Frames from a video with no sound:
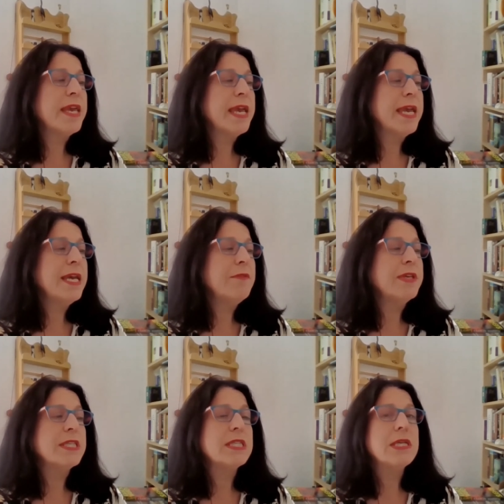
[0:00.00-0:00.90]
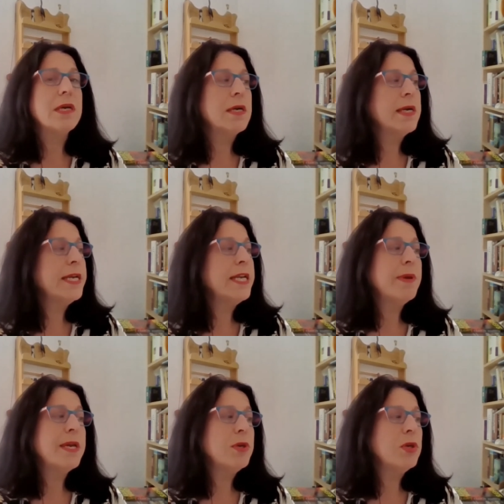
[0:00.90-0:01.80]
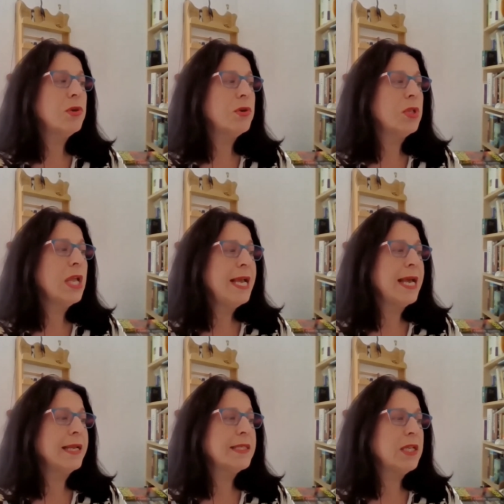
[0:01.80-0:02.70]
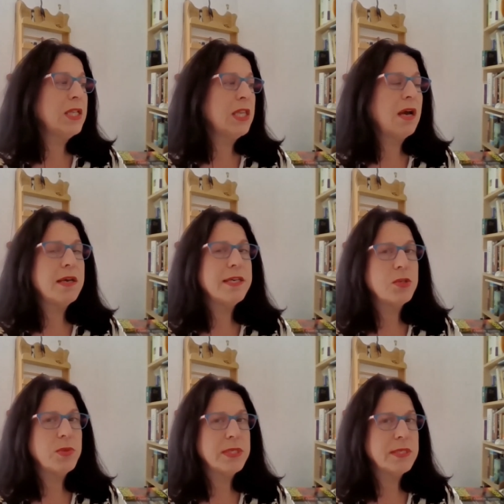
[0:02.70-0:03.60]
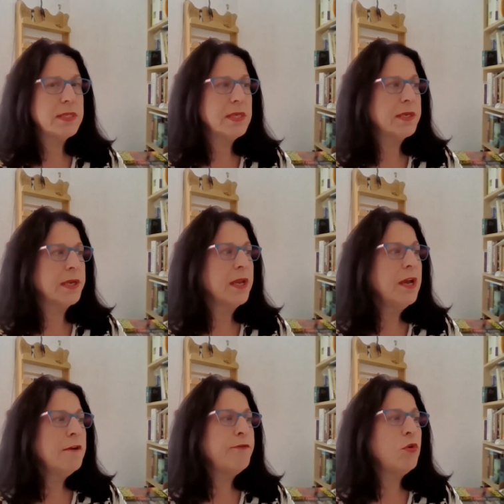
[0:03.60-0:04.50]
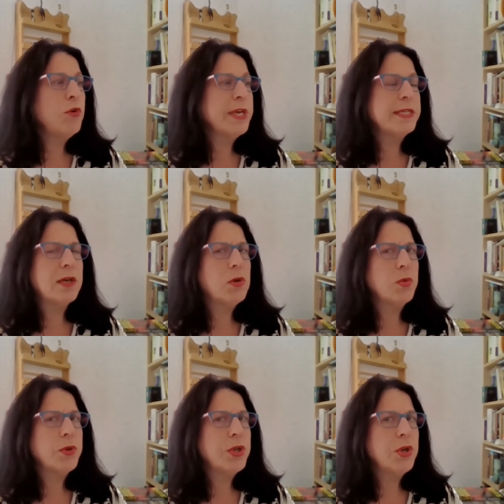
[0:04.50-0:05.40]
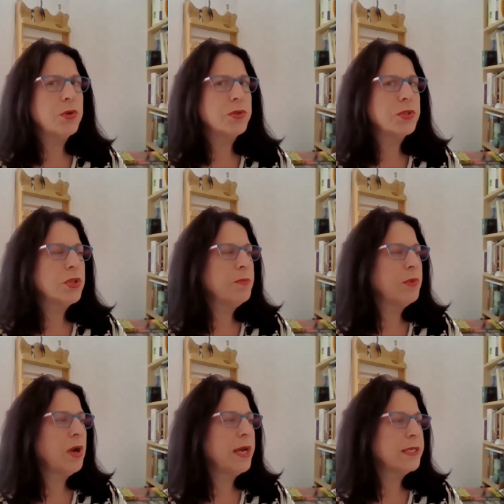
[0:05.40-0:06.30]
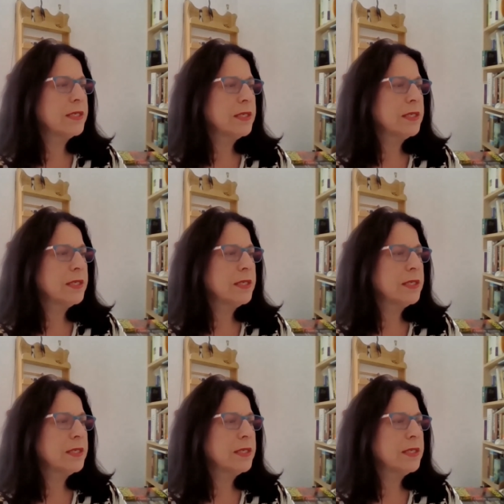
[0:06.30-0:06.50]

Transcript: the head of his tiny baby girl and tell lies to his son, 4 years old and not so bright.